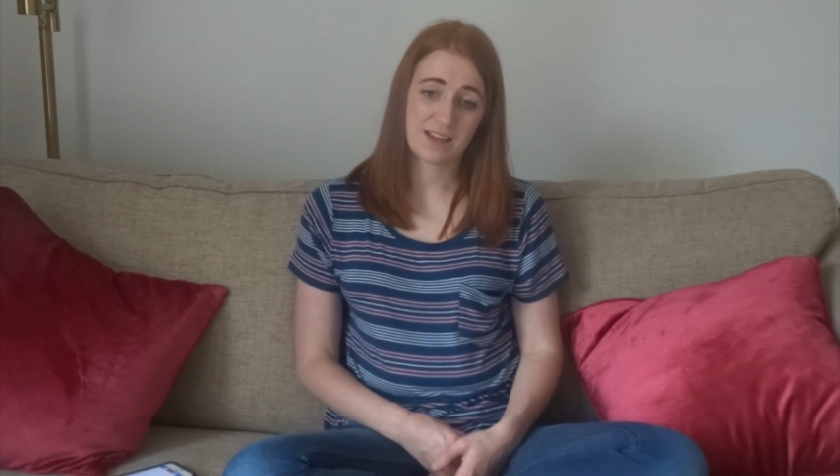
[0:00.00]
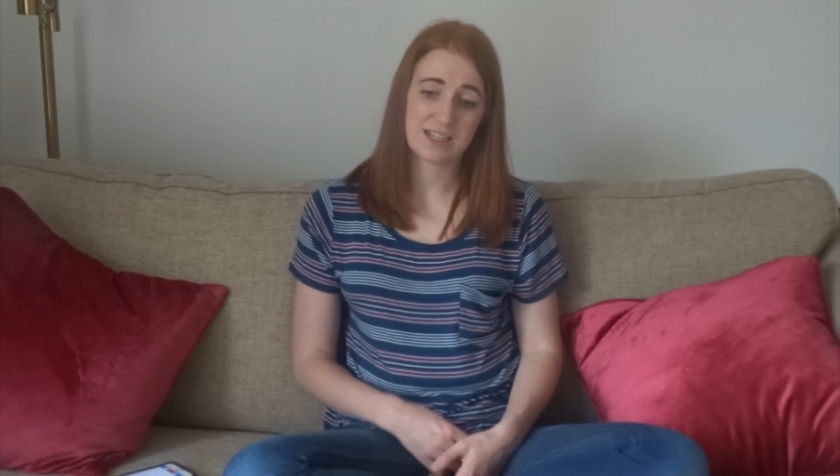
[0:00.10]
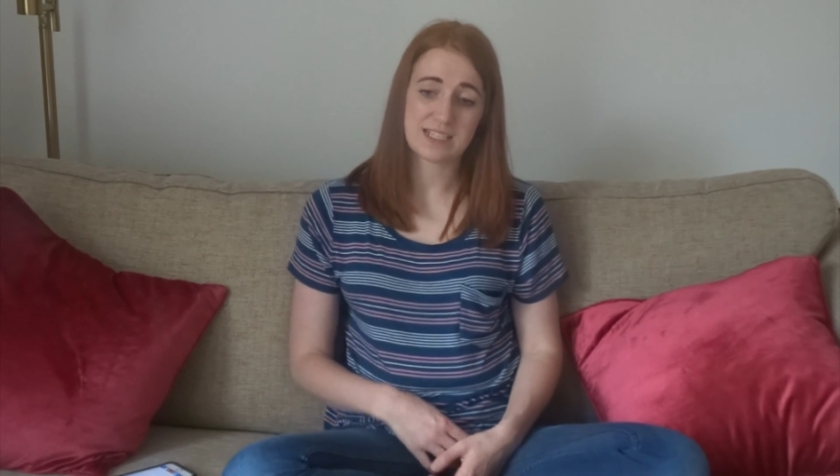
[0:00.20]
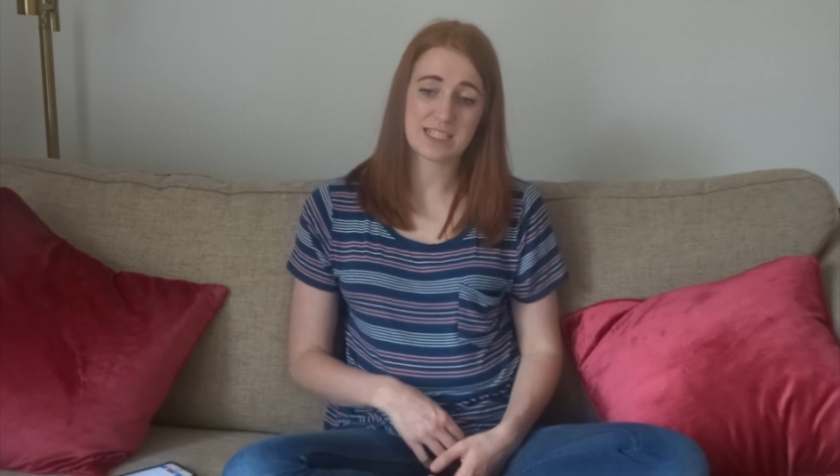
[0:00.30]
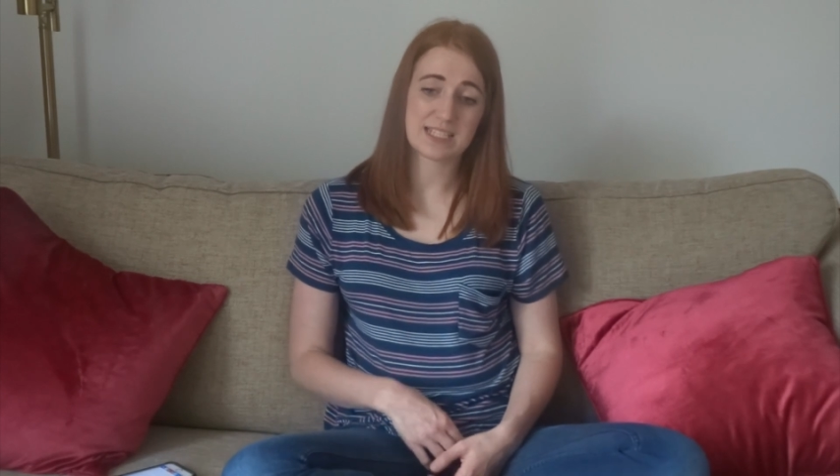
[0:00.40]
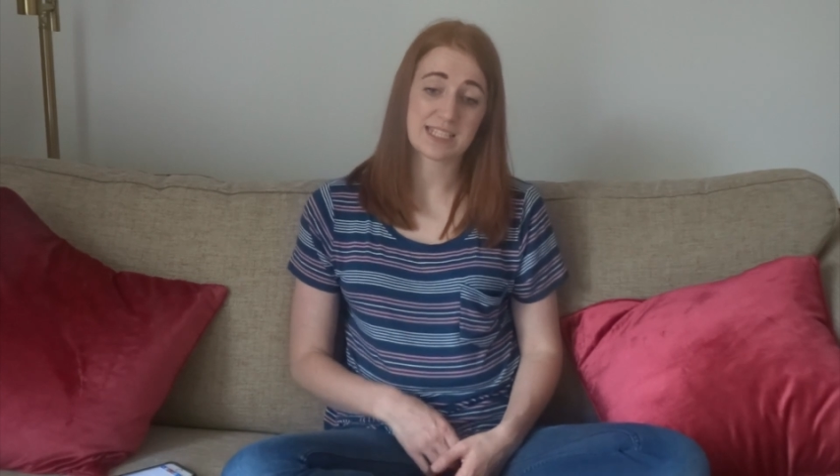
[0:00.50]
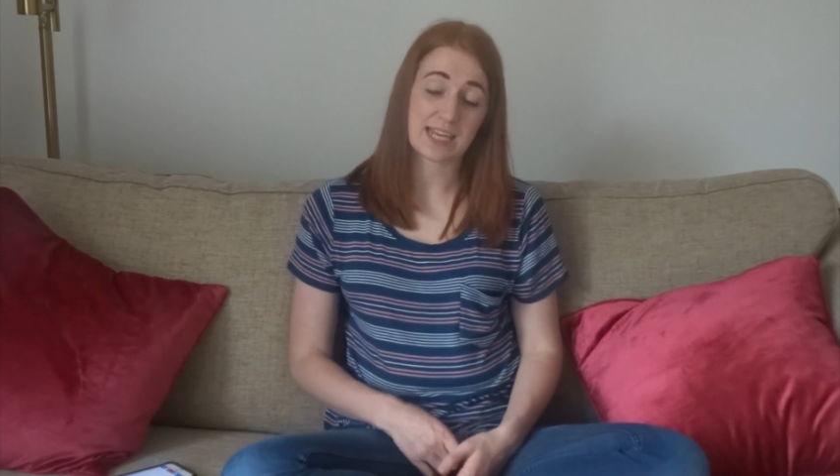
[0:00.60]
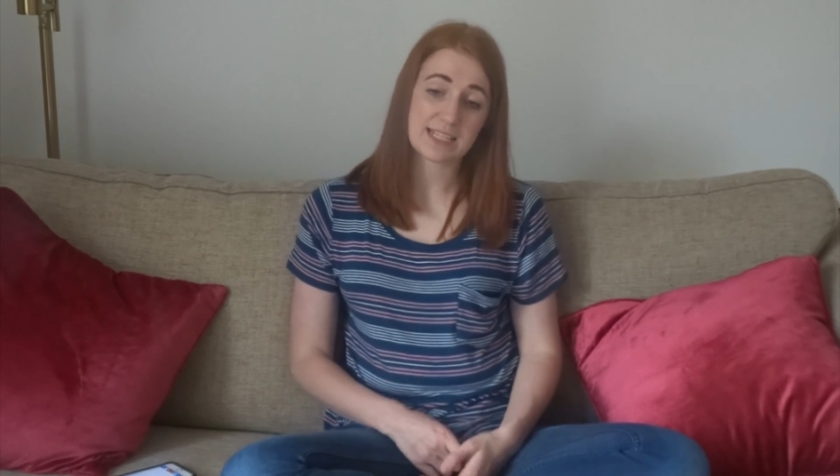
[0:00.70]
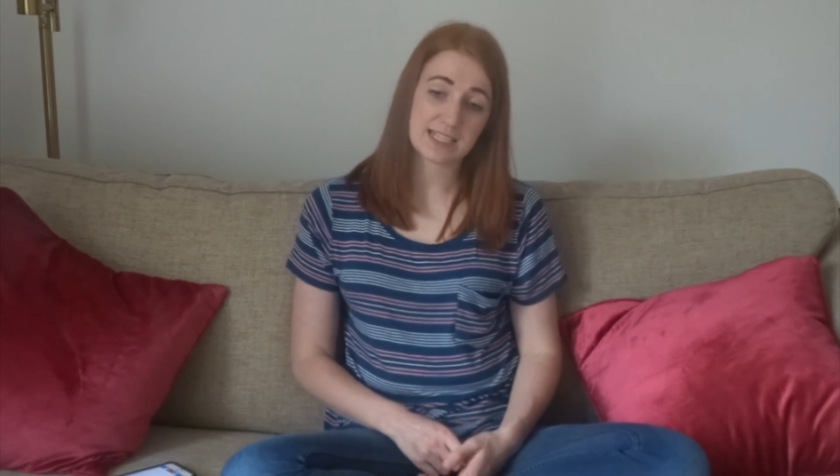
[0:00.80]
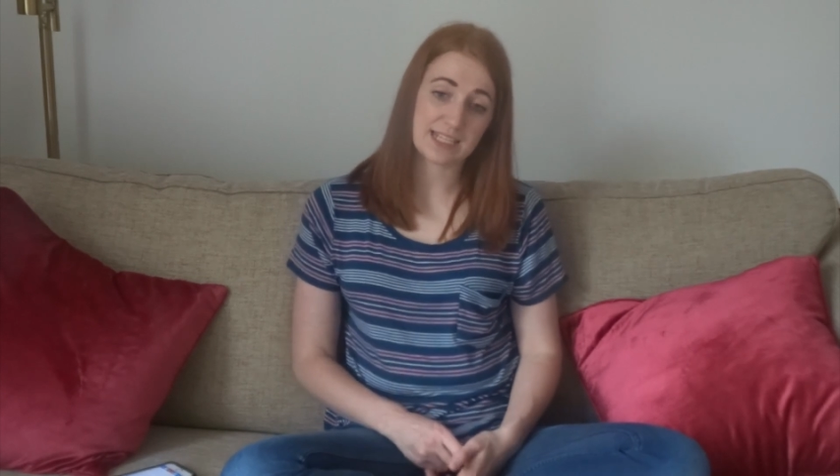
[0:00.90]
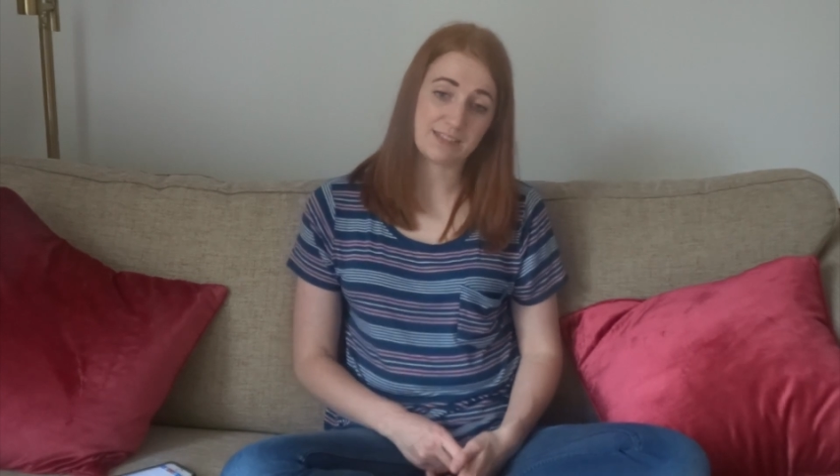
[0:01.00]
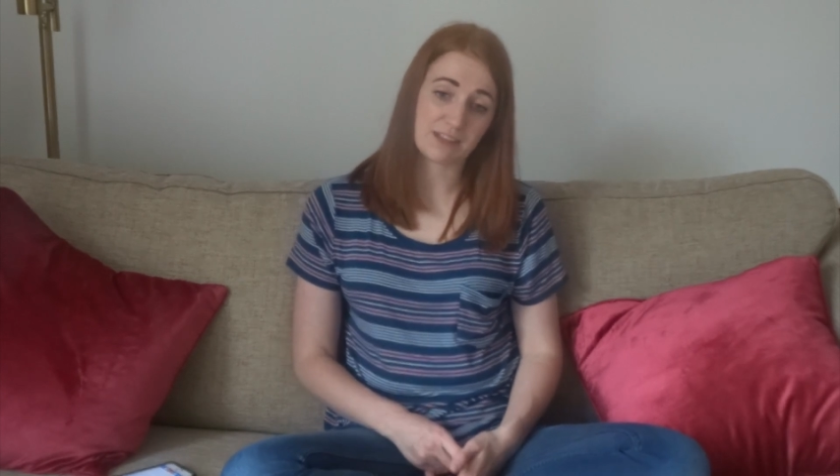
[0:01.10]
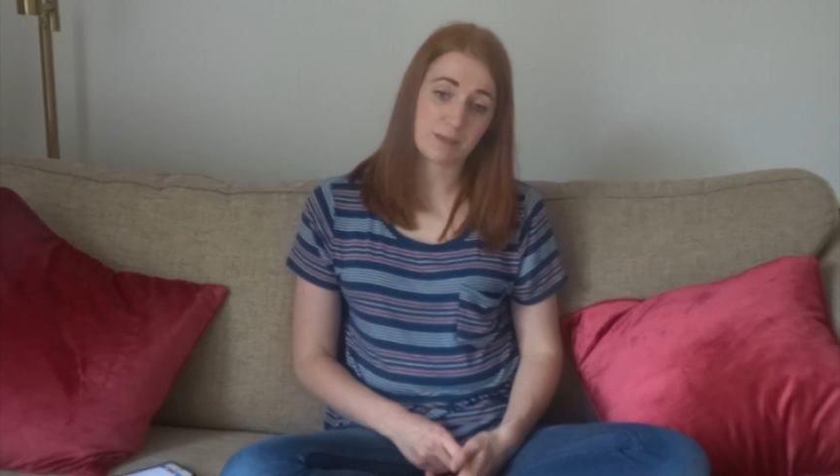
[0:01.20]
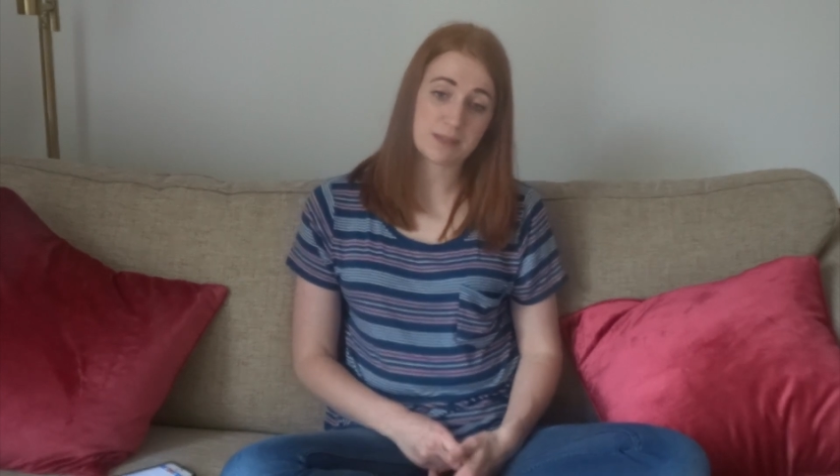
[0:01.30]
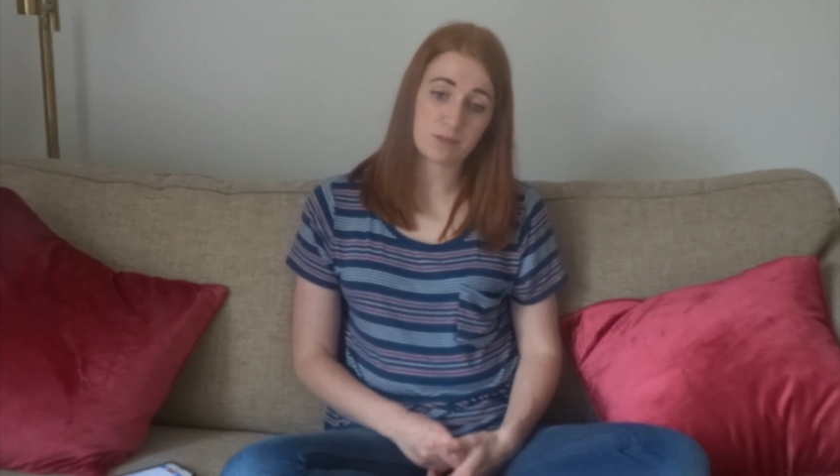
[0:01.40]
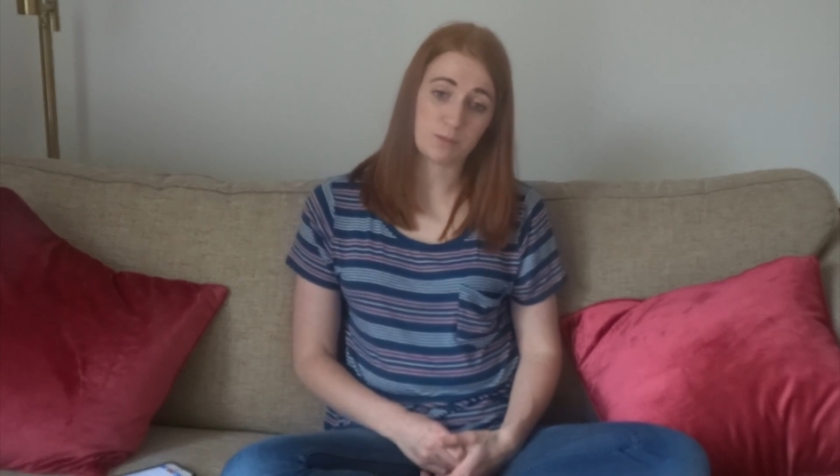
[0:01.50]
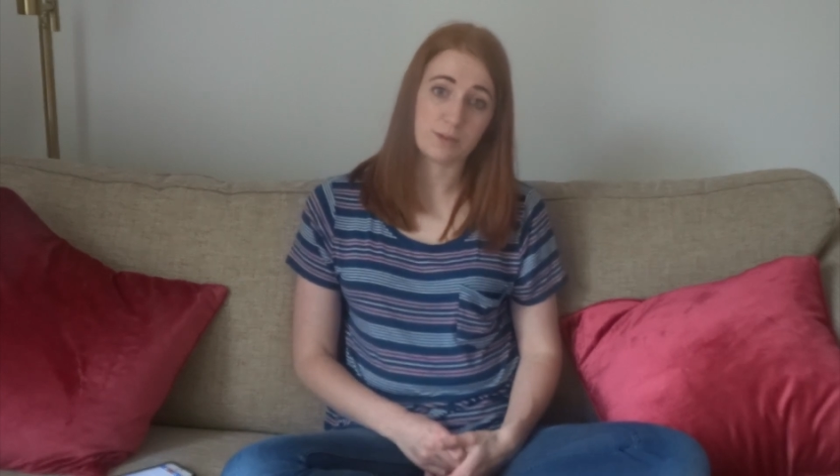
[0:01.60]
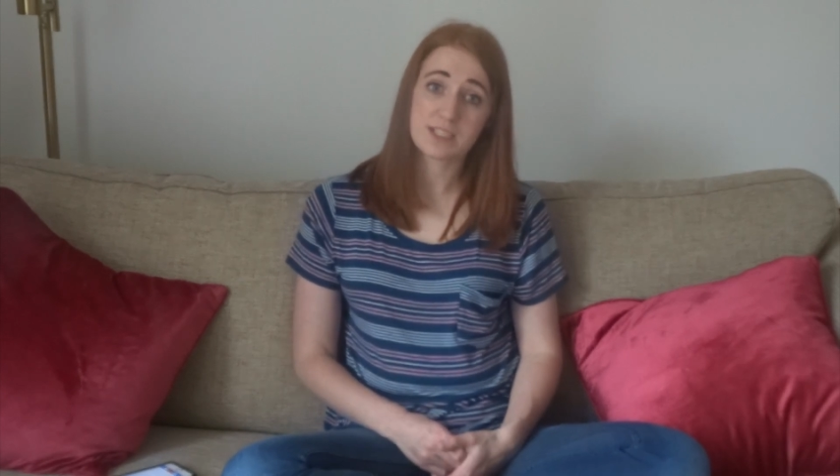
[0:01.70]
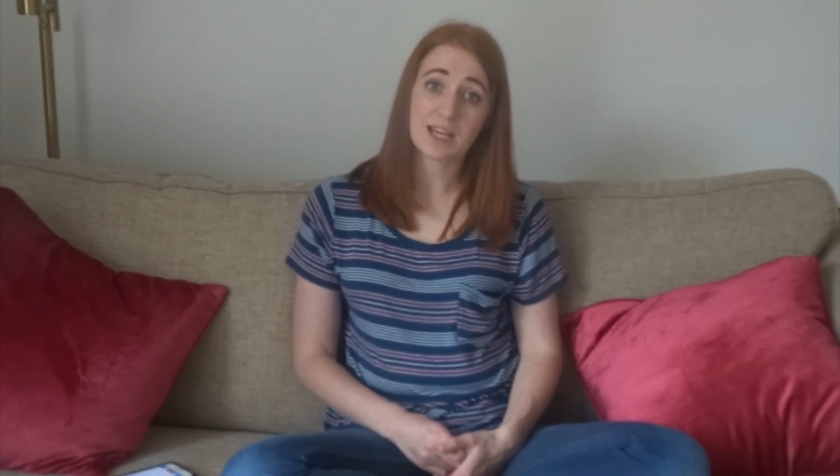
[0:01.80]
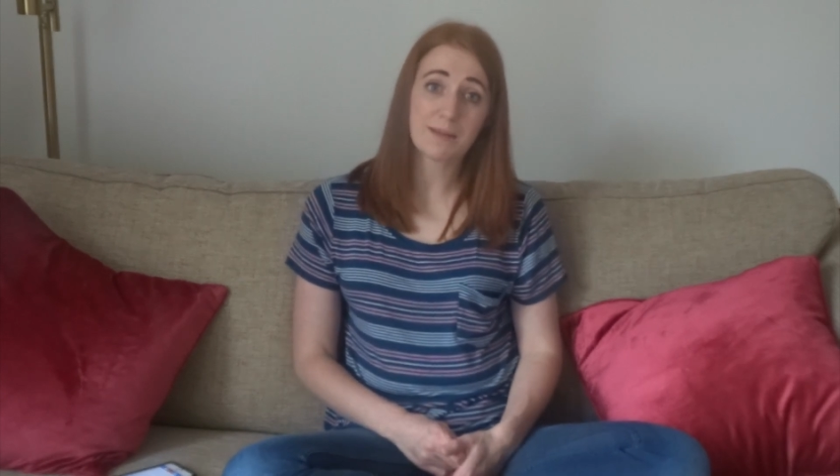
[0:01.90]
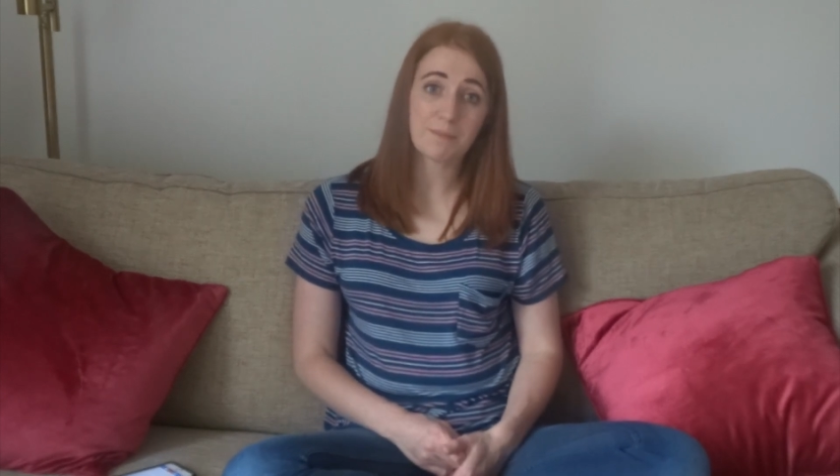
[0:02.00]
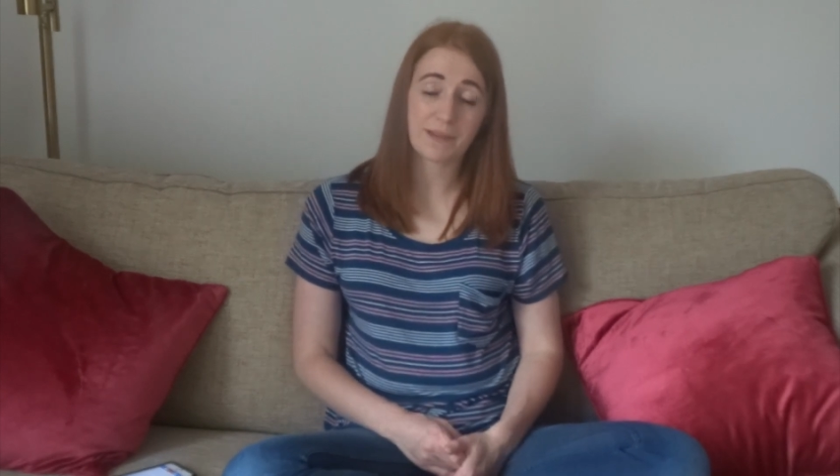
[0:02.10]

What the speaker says: I didn't stay skinny around the middle all the time,